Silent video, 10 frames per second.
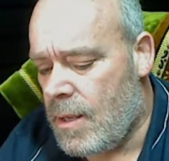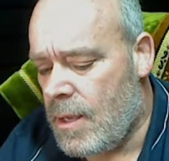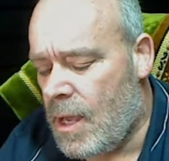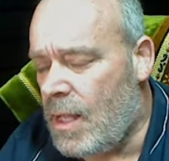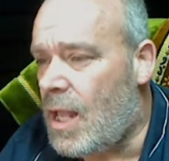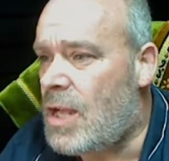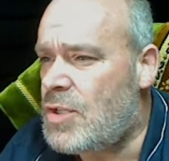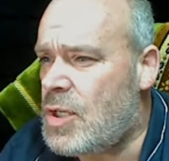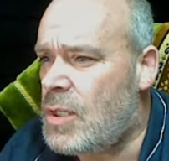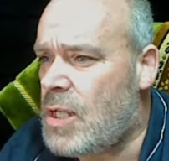a
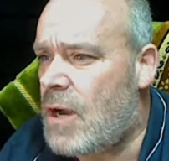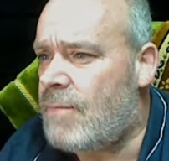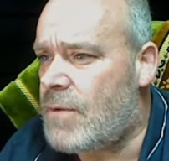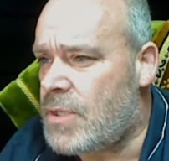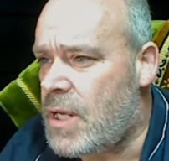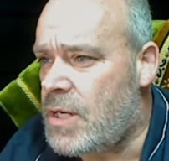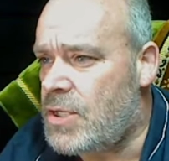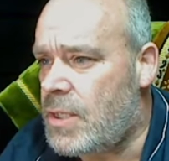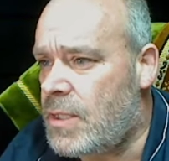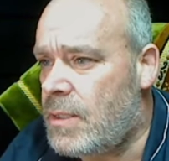logical
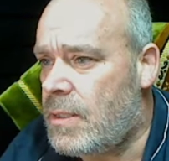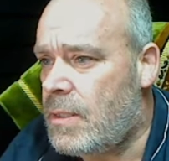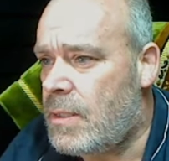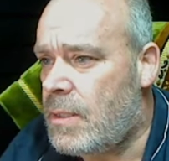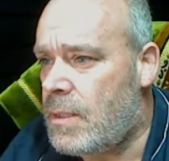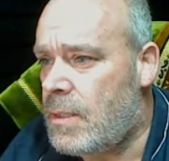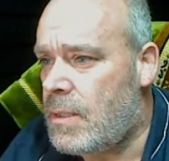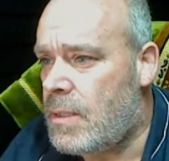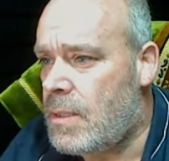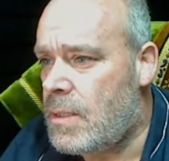conversation
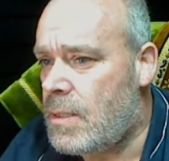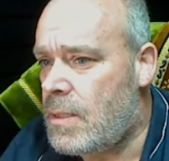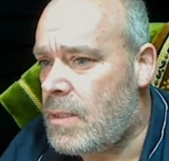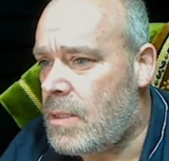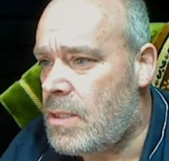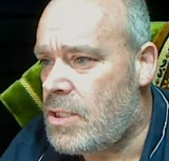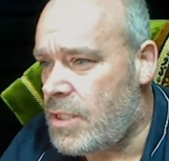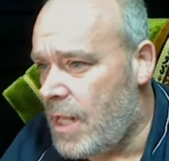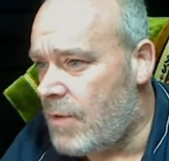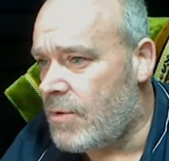
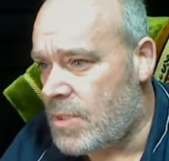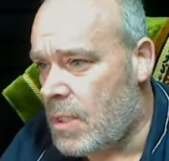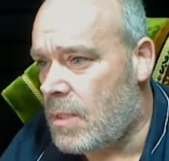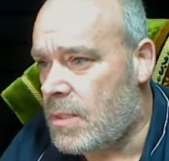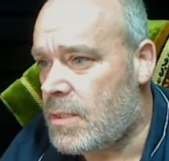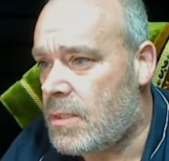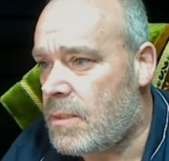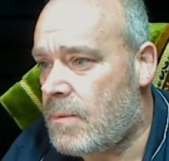should get results.